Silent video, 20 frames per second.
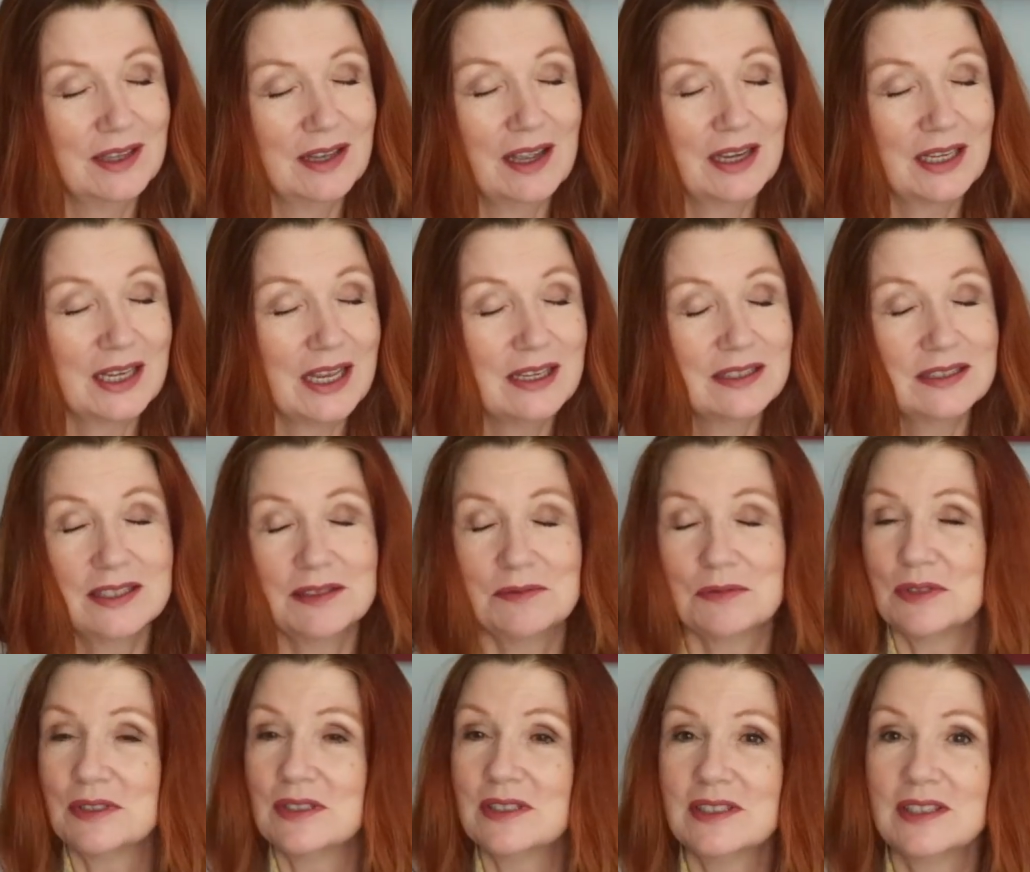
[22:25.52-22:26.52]
I guess it
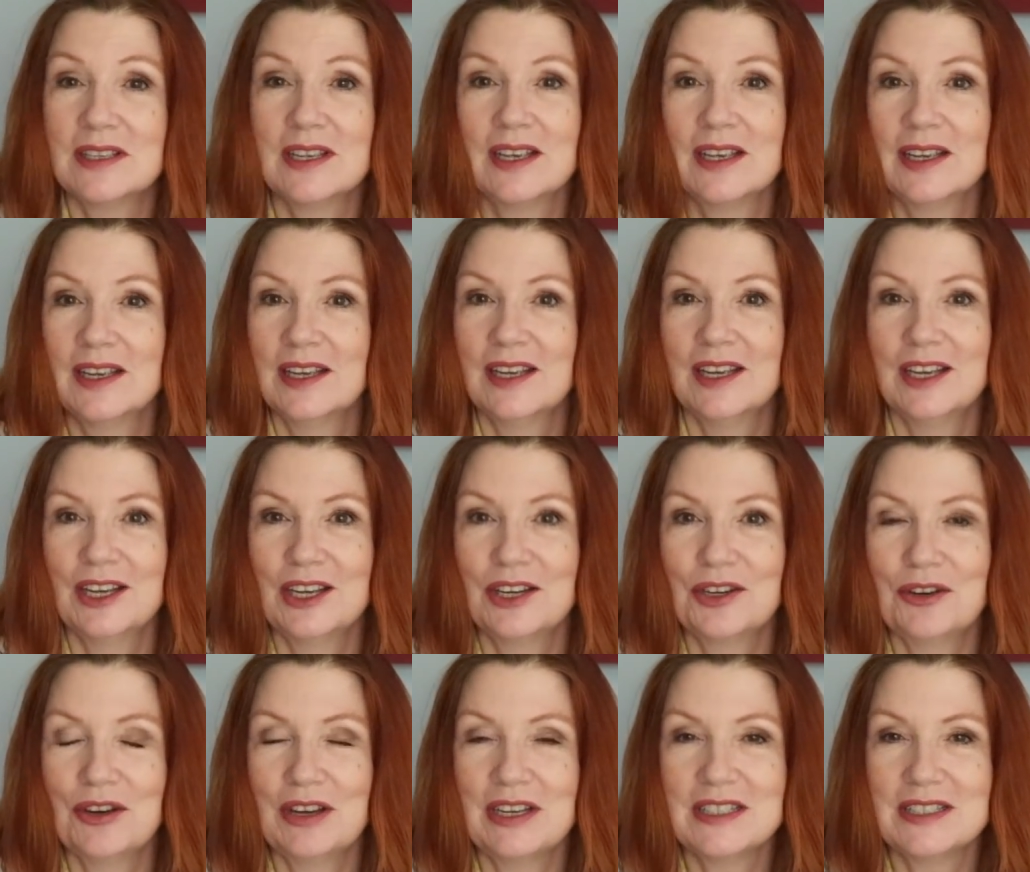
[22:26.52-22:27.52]
was
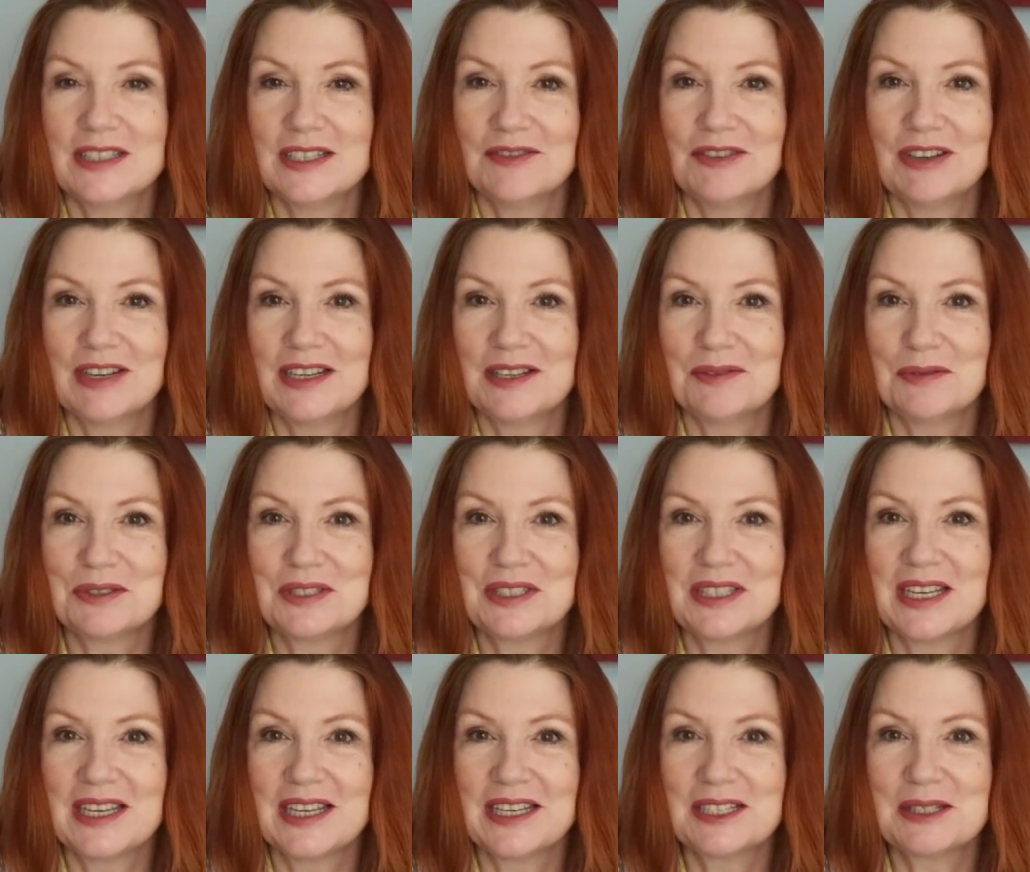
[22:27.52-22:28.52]
crazy, really,
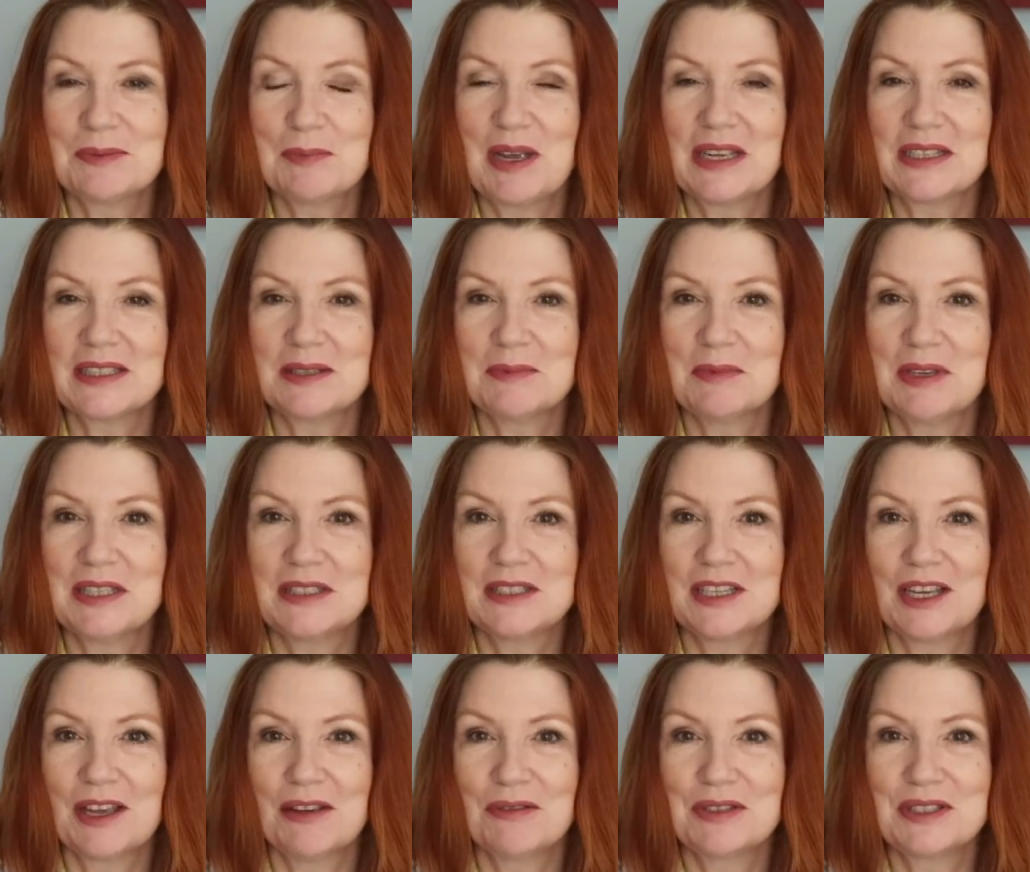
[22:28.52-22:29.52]
wasn't it, expecting me
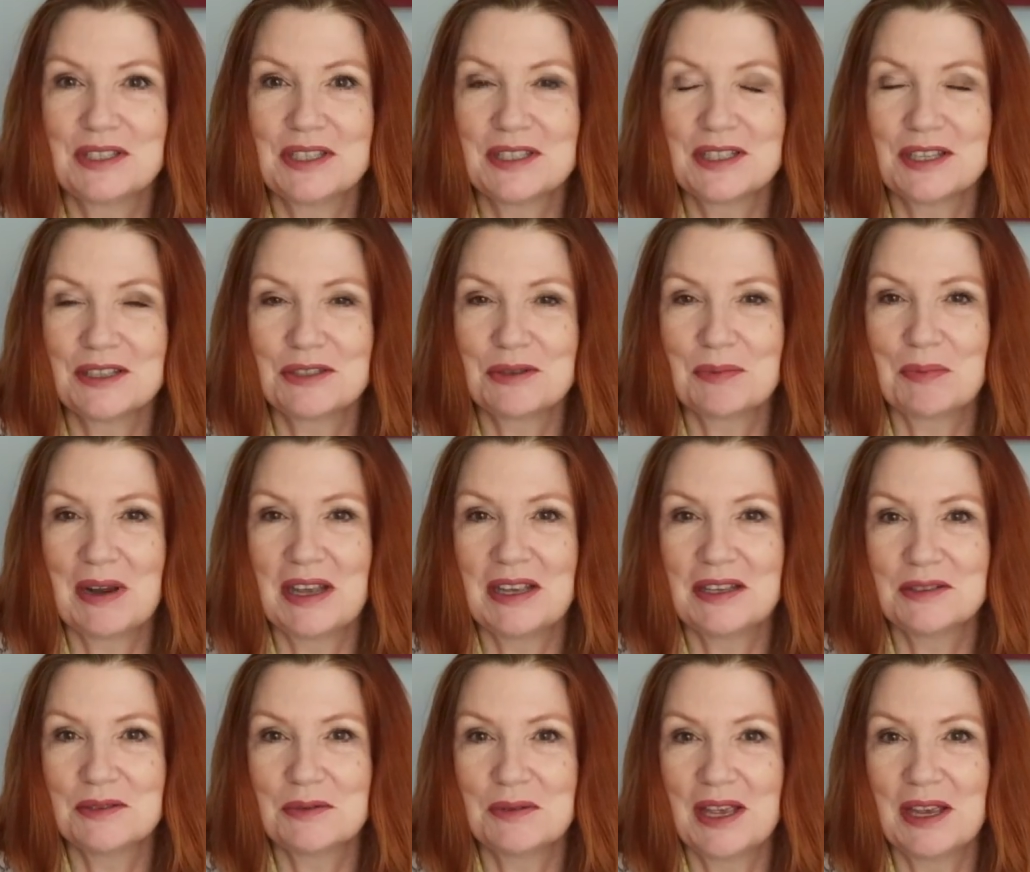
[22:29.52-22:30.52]
to go into such a
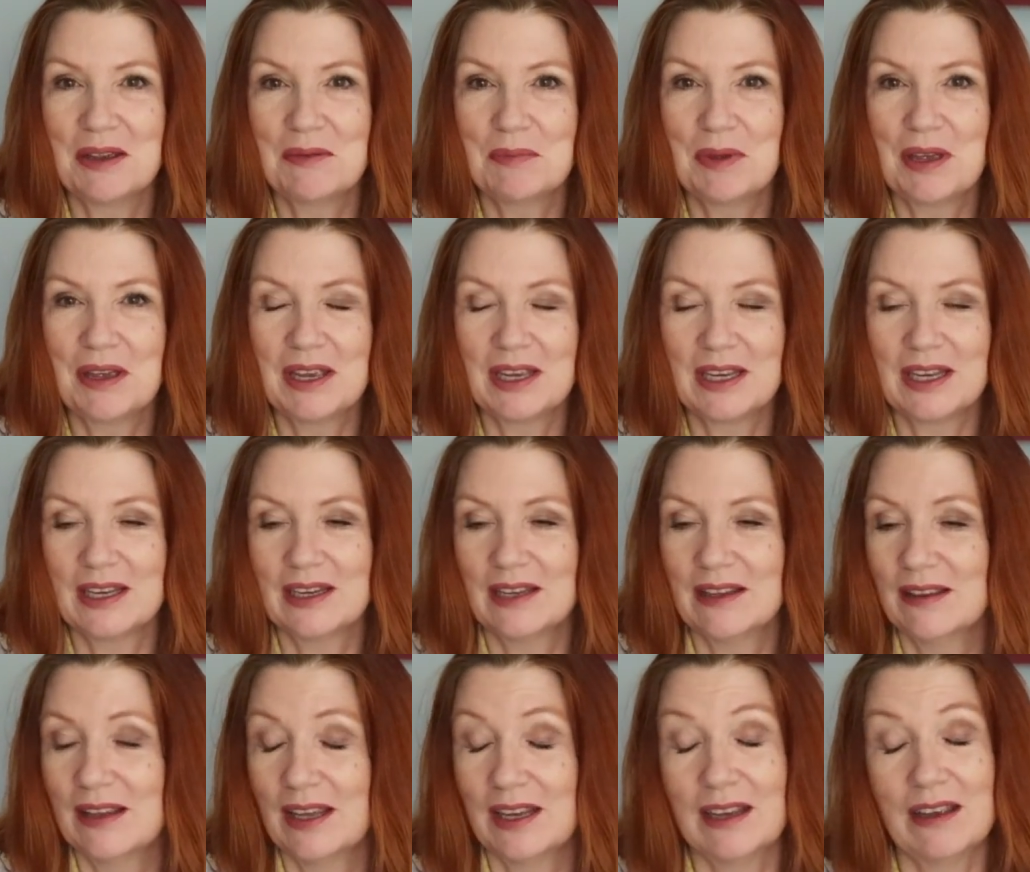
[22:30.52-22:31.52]
place without buying
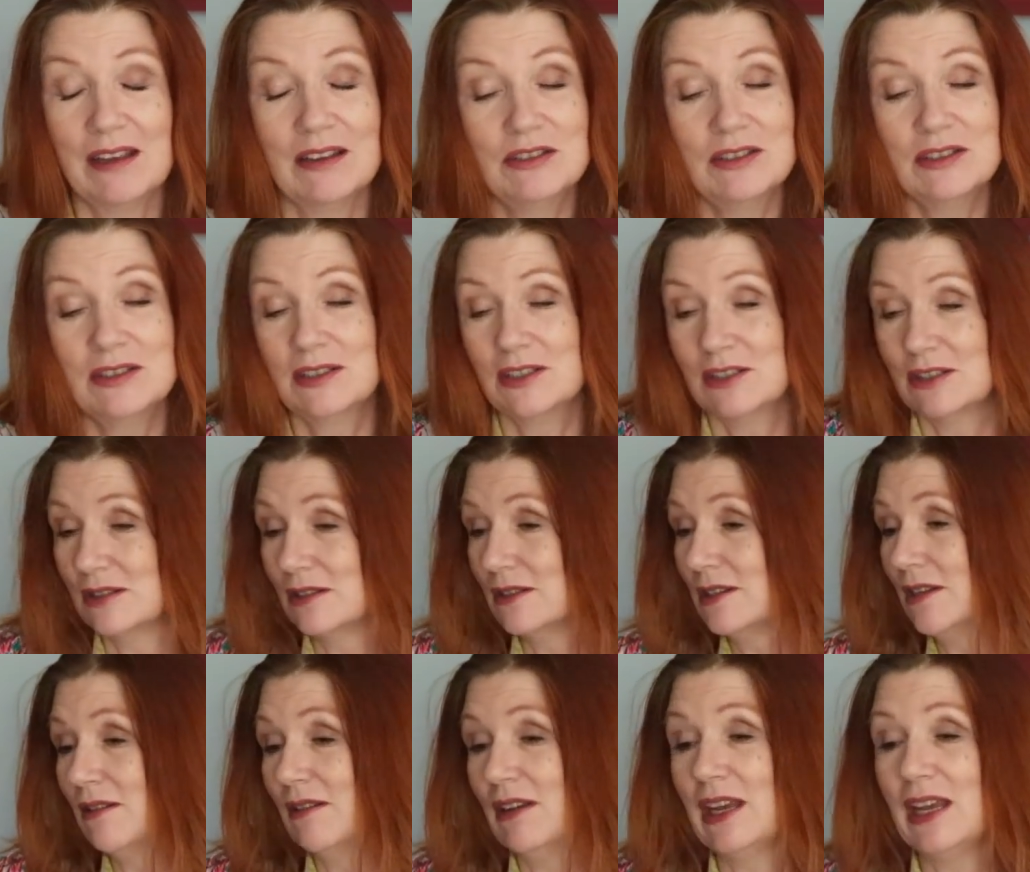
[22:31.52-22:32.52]
anything. I just couldn't
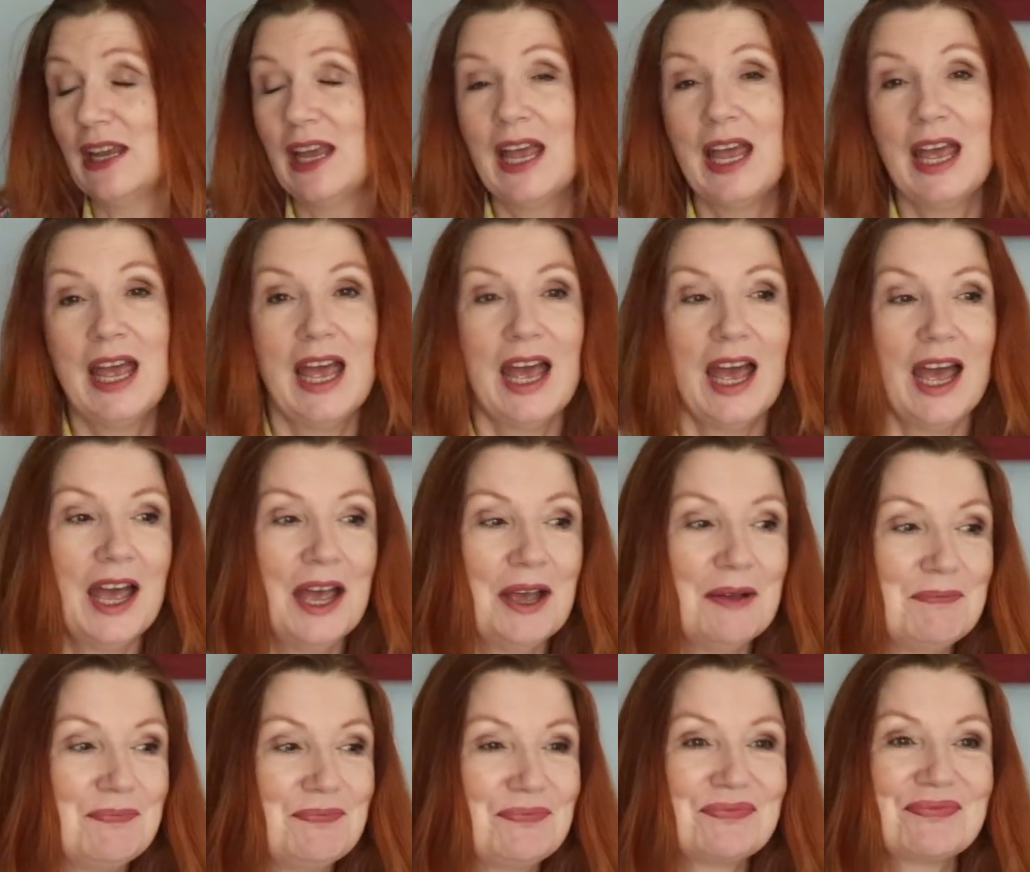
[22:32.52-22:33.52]
do
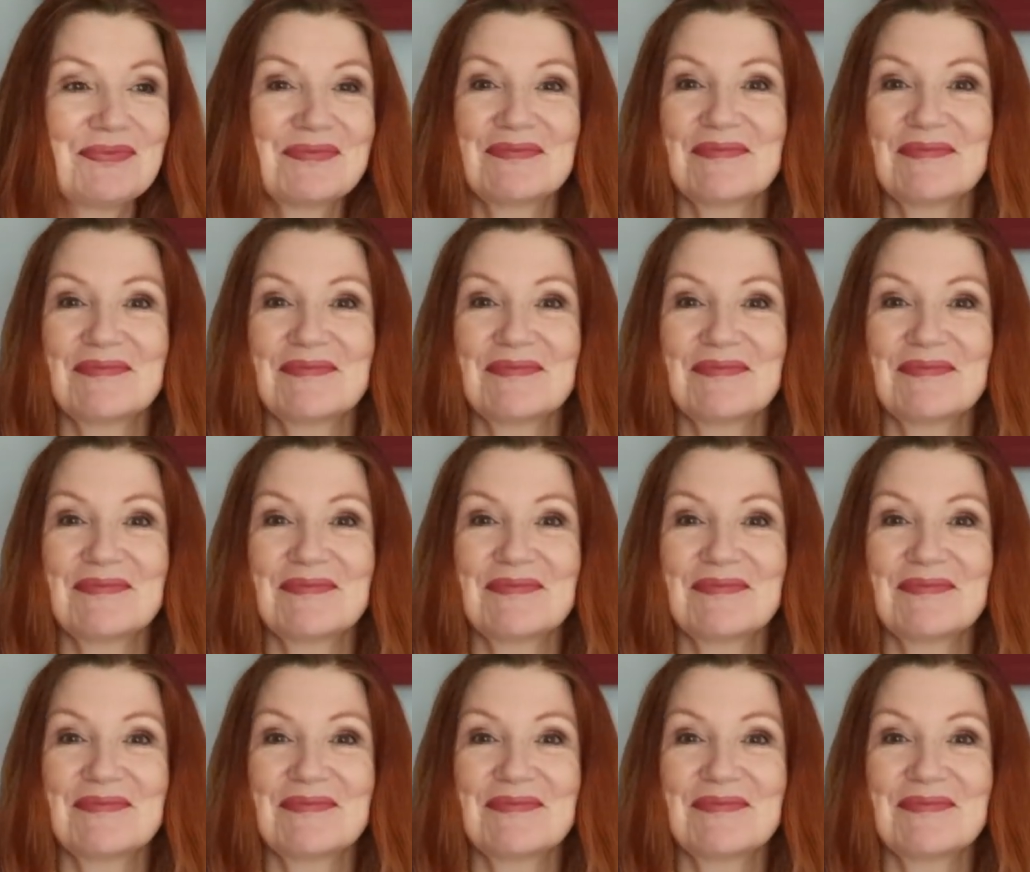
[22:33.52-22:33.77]
it.